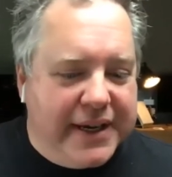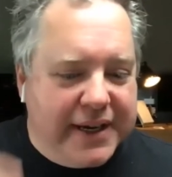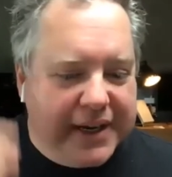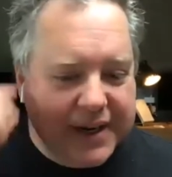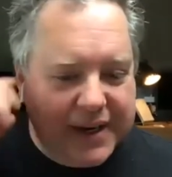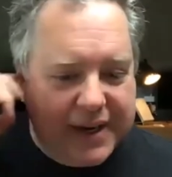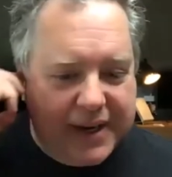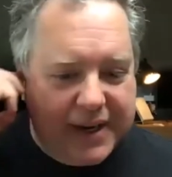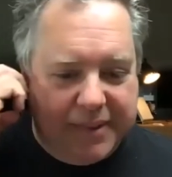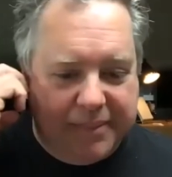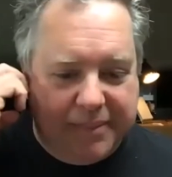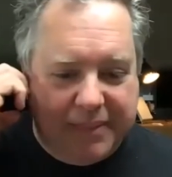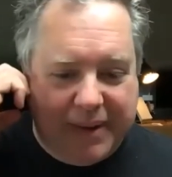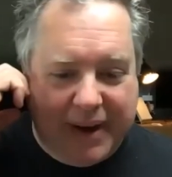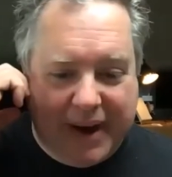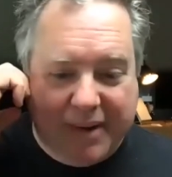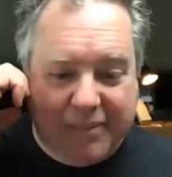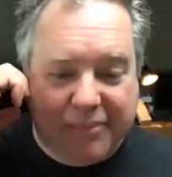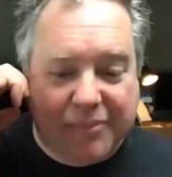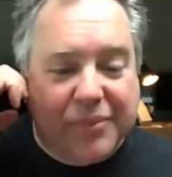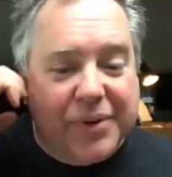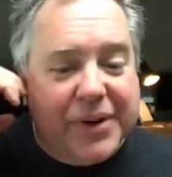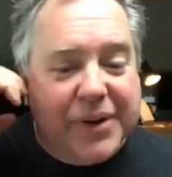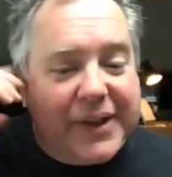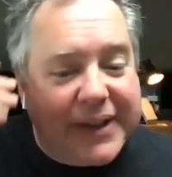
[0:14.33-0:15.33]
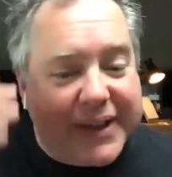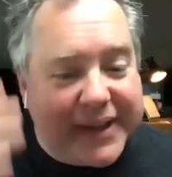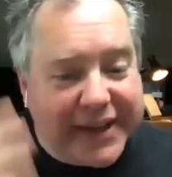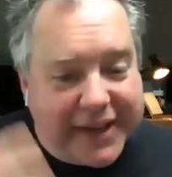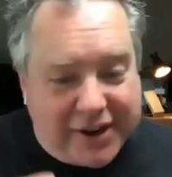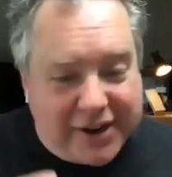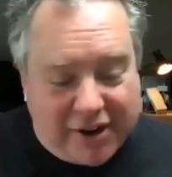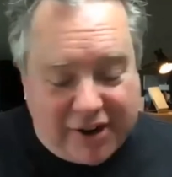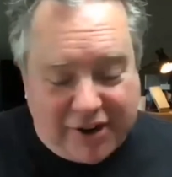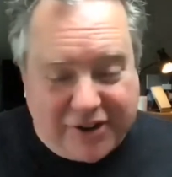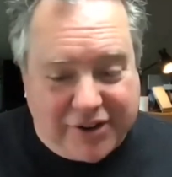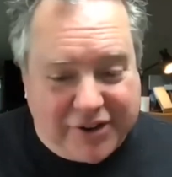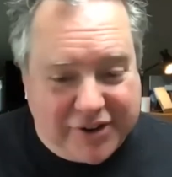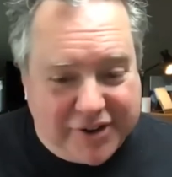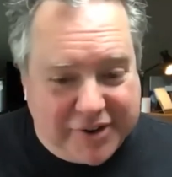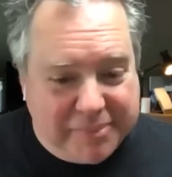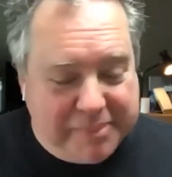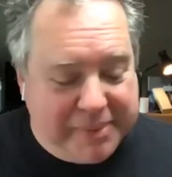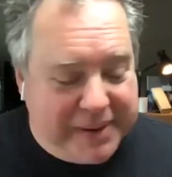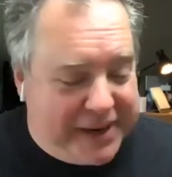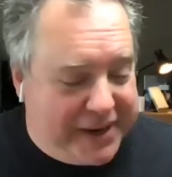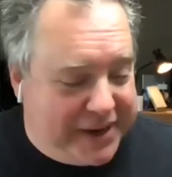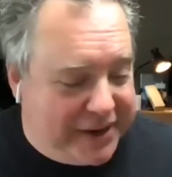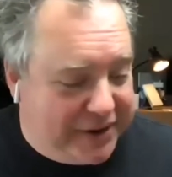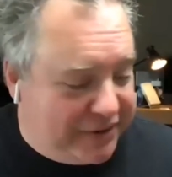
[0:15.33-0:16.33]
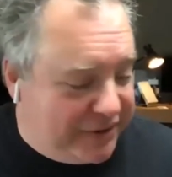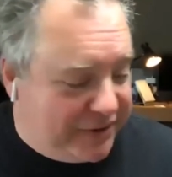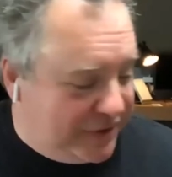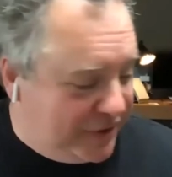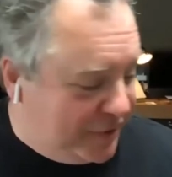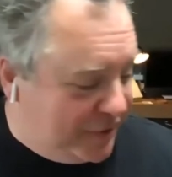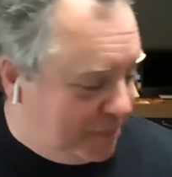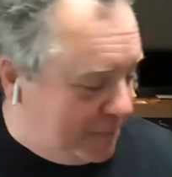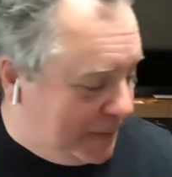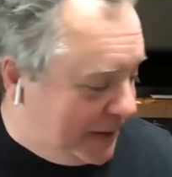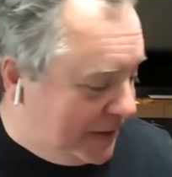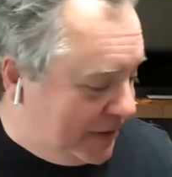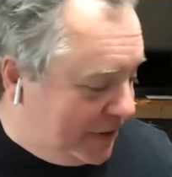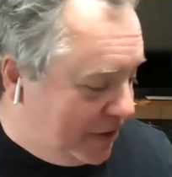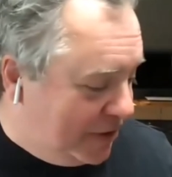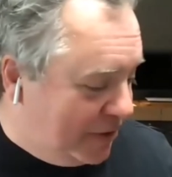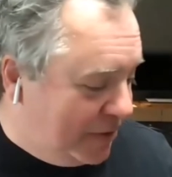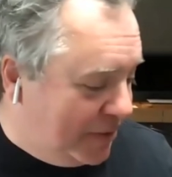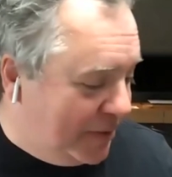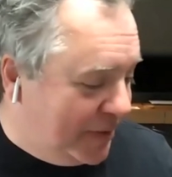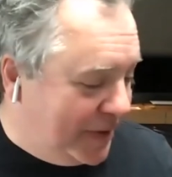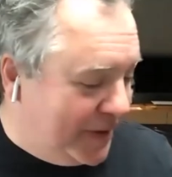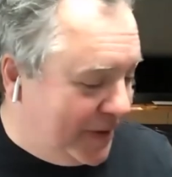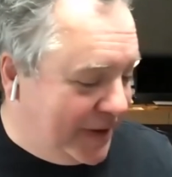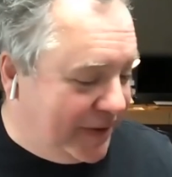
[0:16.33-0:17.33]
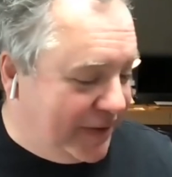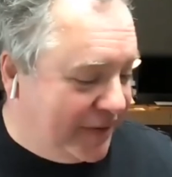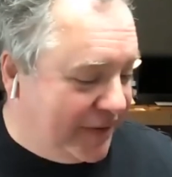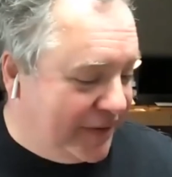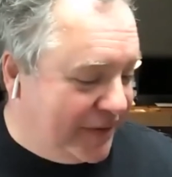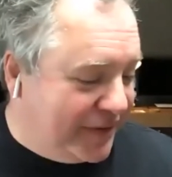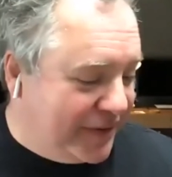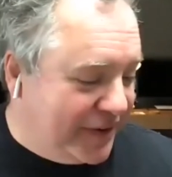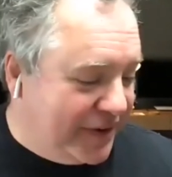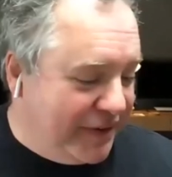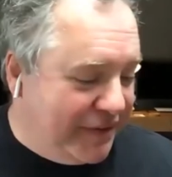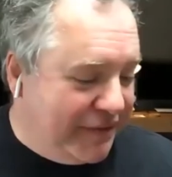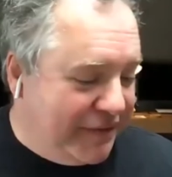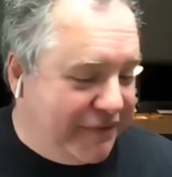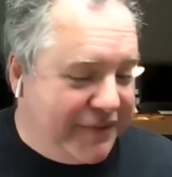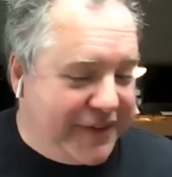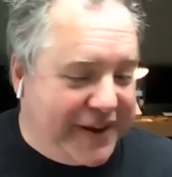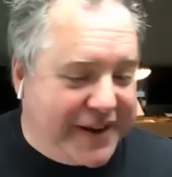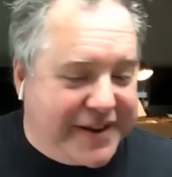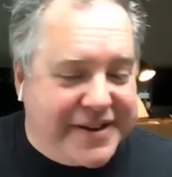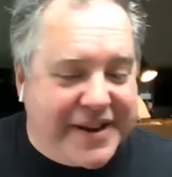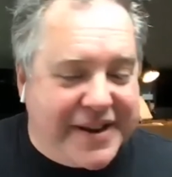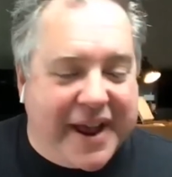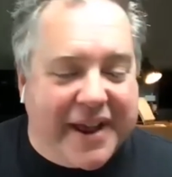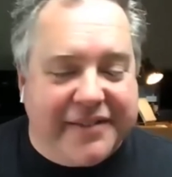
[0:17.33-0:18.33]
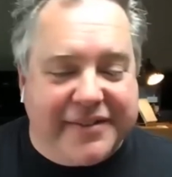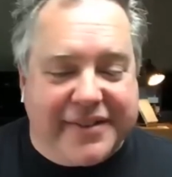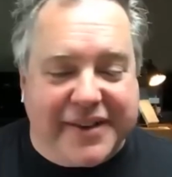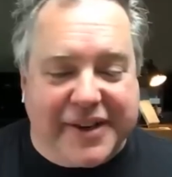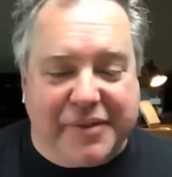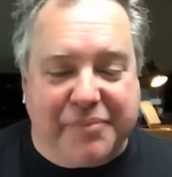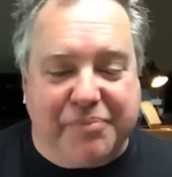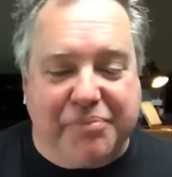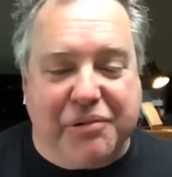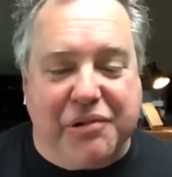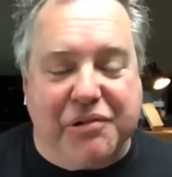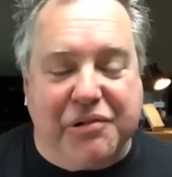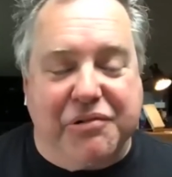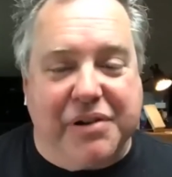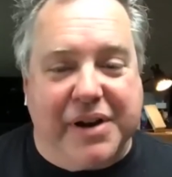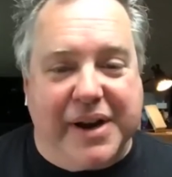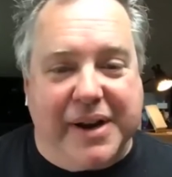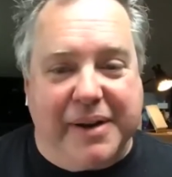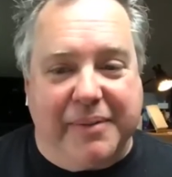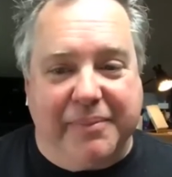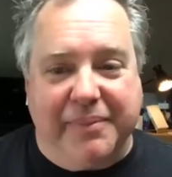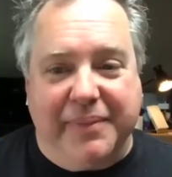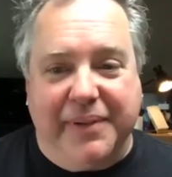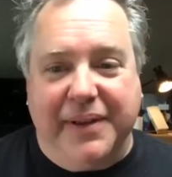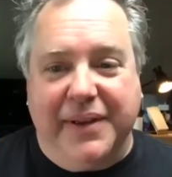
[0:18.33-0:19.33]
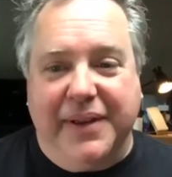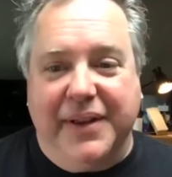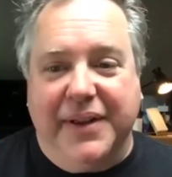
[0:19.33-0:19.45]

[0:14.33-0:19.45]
Um, I'm really honored to be here to speak to you. It is a fantastic program